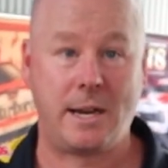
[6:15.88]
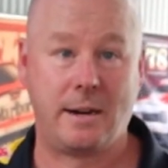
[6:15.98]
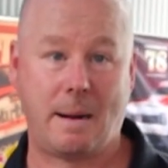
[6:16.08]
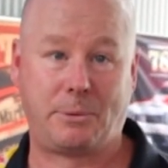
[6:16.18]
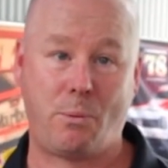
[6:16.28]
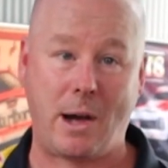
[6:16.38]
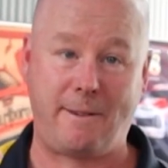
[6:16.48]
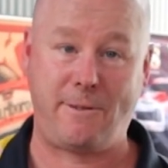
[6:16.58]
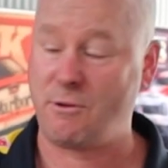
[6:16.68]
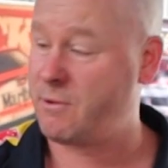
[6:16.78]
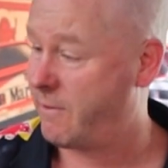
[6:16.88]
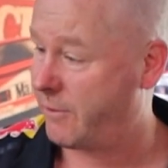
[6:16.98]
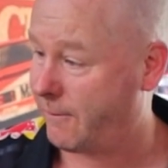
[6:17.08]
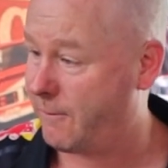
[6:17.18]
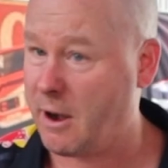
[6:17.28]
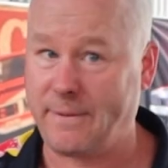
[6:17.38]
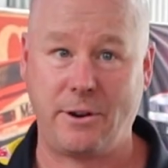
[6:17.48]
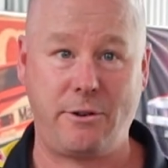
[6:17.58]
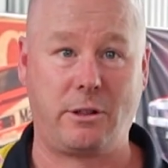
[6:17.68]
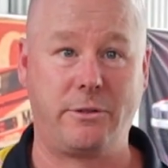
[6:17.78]
hit it up to Wakefield, a
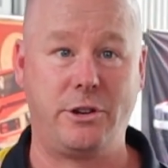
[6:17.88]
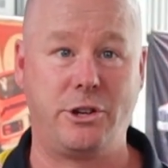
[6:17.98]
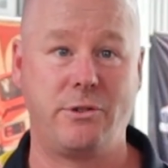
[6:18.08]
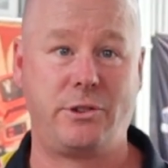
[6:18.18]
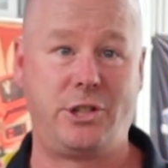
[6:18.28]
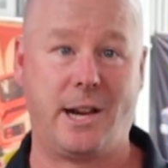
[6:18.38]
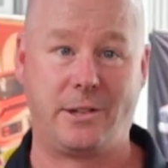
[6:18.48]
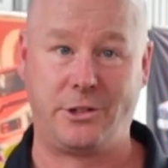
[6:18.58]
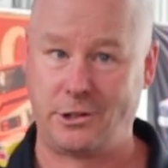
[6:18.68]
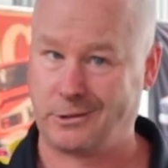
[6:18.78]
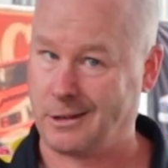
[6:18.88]
$500 endurance challenge.